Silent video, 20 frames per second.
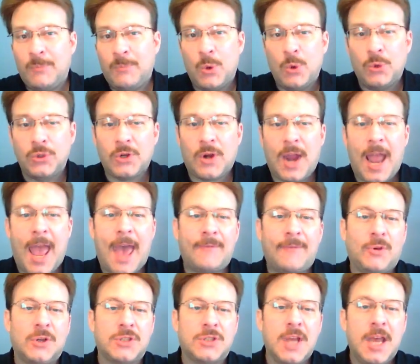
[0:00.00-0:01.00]
Bulls are
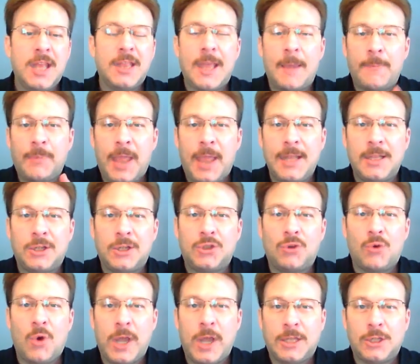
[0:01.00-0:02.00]
average. They played
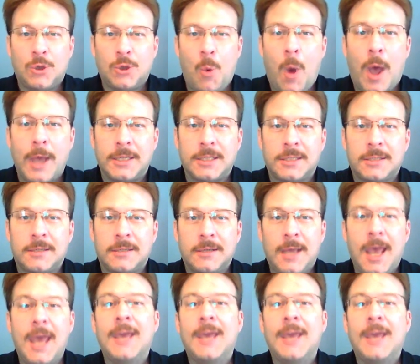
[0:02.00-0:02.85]
Detroit twice.